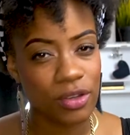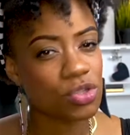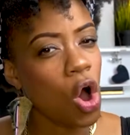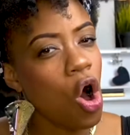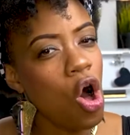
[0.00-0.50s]

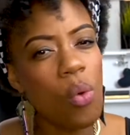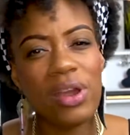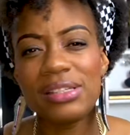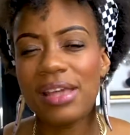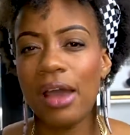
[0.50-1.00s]
There's
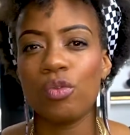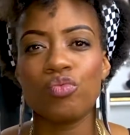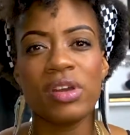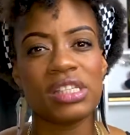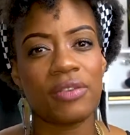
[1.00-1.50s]
always that
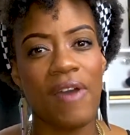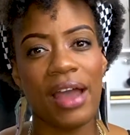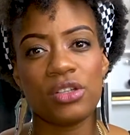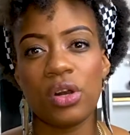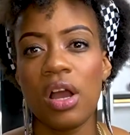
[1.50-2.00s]
risk
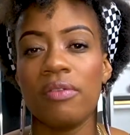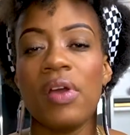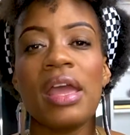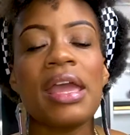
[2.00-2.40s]
factor of